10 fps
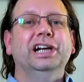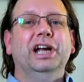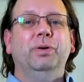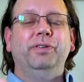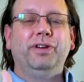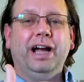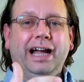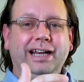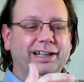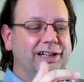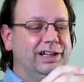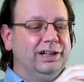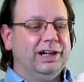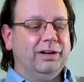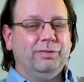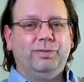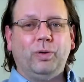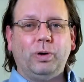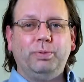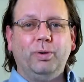and we've got
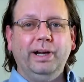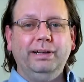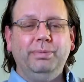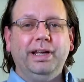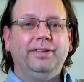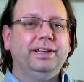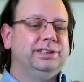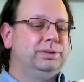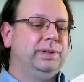4-point methods,